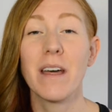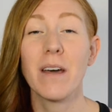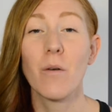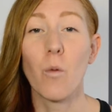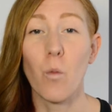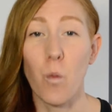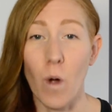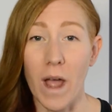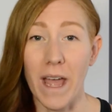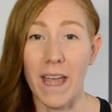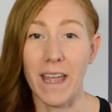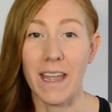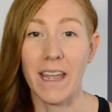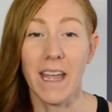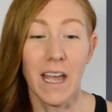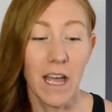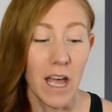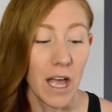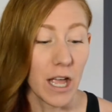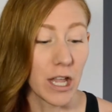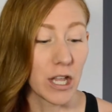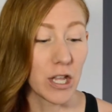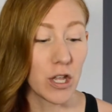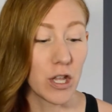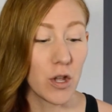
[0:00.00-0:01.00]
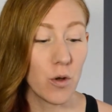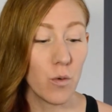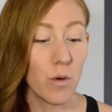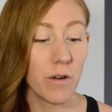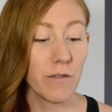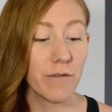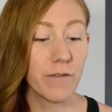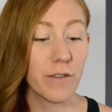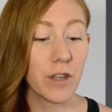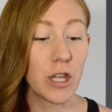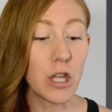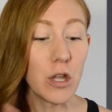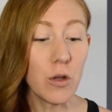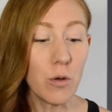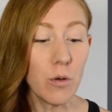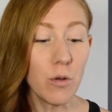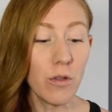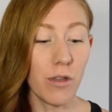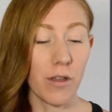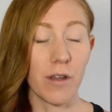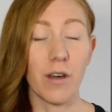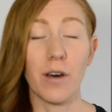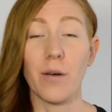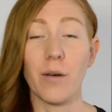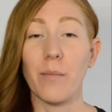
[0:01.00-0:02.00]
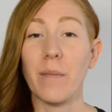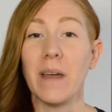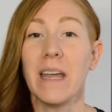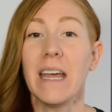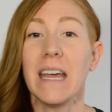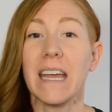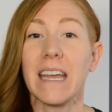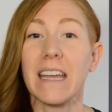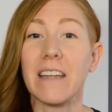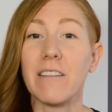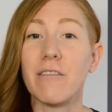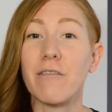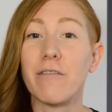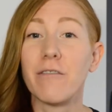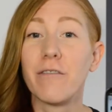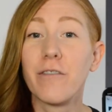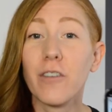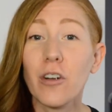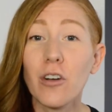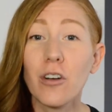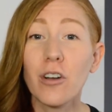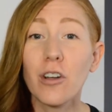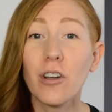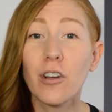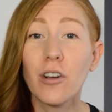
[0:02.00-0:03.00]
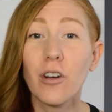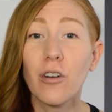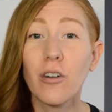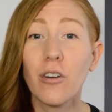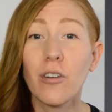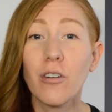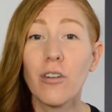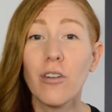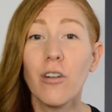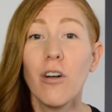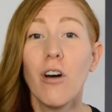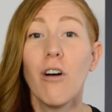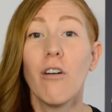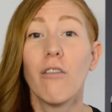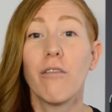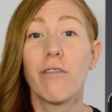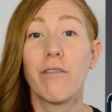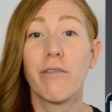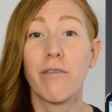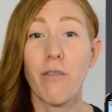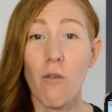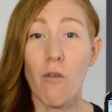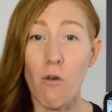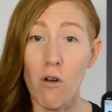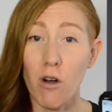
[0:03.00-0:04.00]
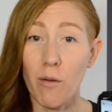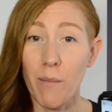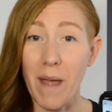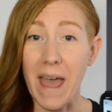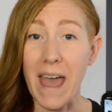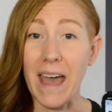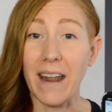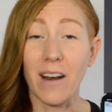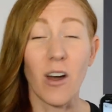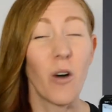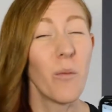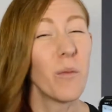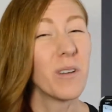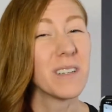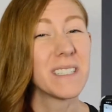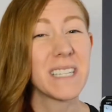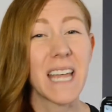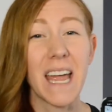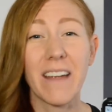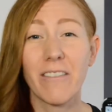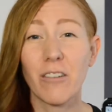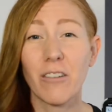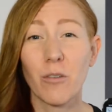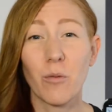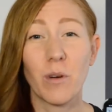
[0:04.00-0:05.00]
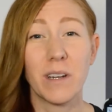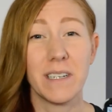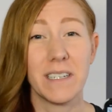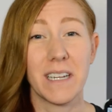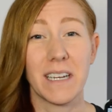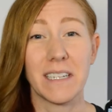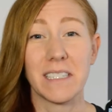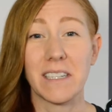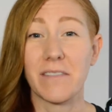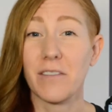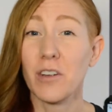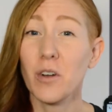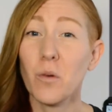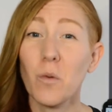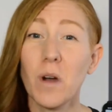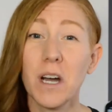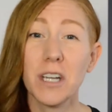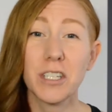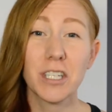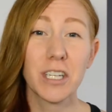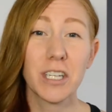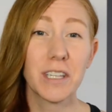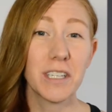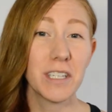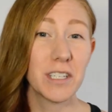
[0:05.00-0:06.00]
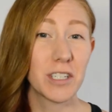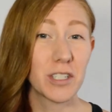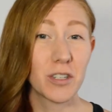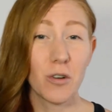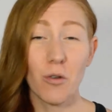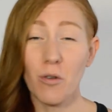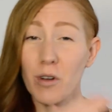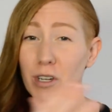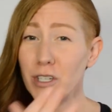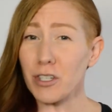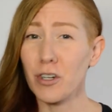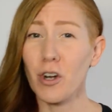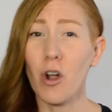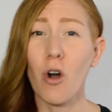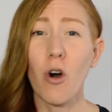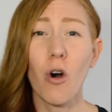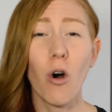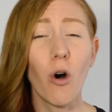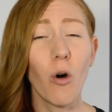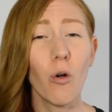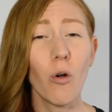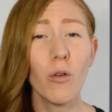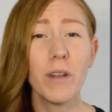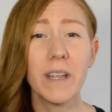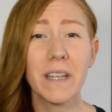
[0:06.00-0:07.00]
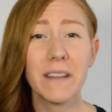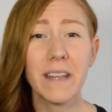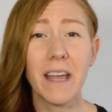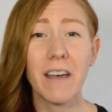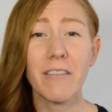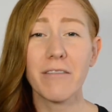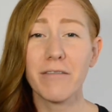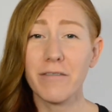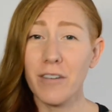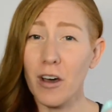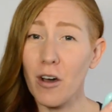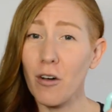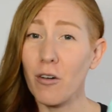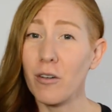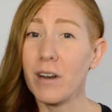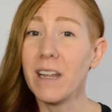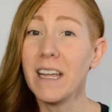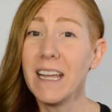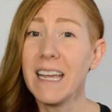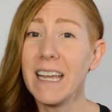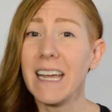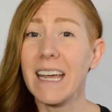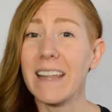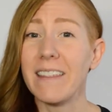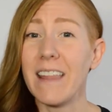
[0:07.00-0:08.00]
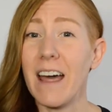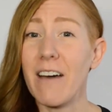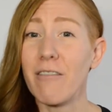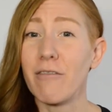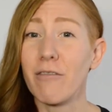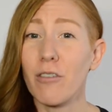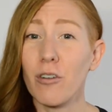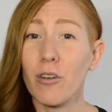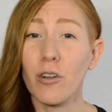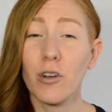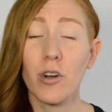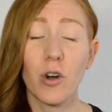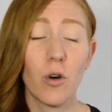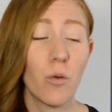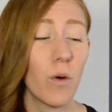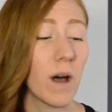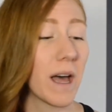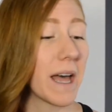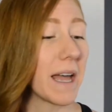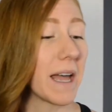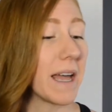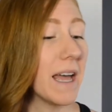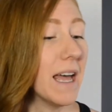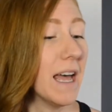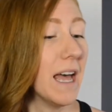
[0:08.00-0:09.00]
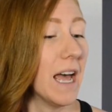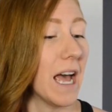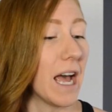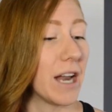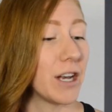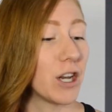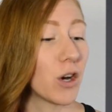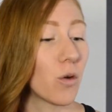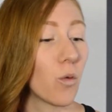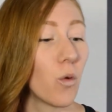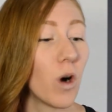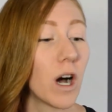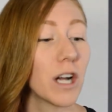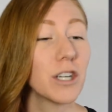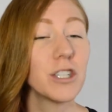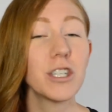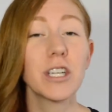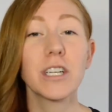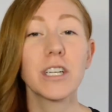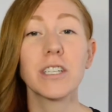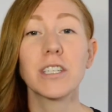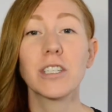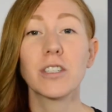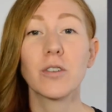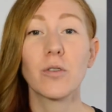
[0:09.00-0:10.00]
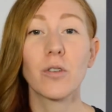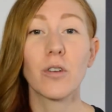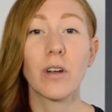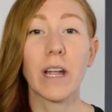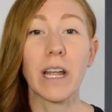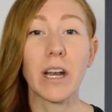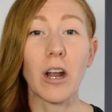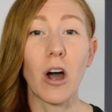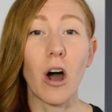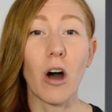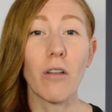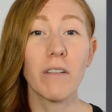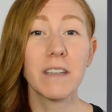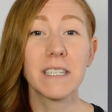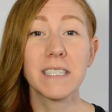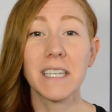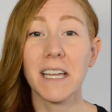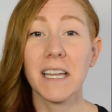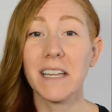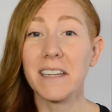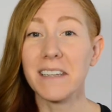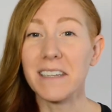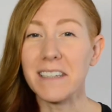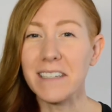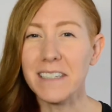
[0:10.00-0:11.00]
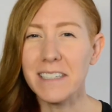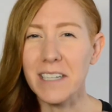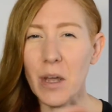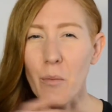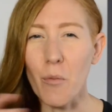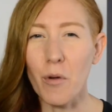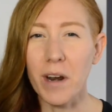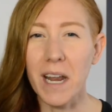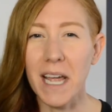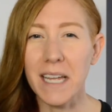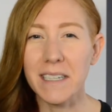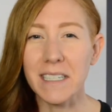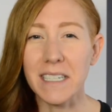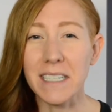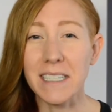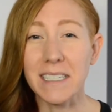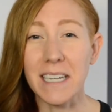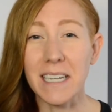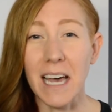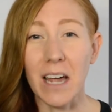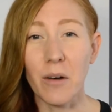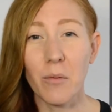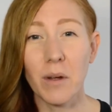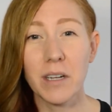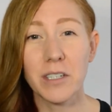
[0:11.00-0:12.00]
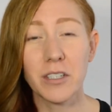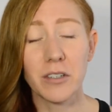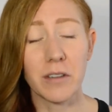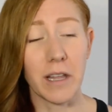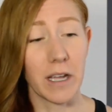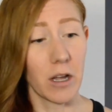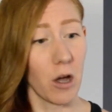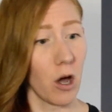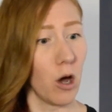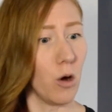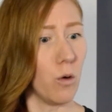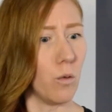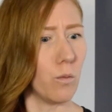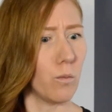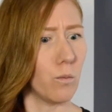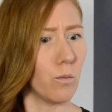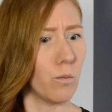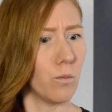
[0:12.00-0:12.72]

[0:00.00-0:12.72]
way. You view them in vertical format. Almost everyone does. If you're watching these stories, you're holding that phone in that vertical way, and you're watching a story, and all of a sudden someone has it sideways, you're like, oh.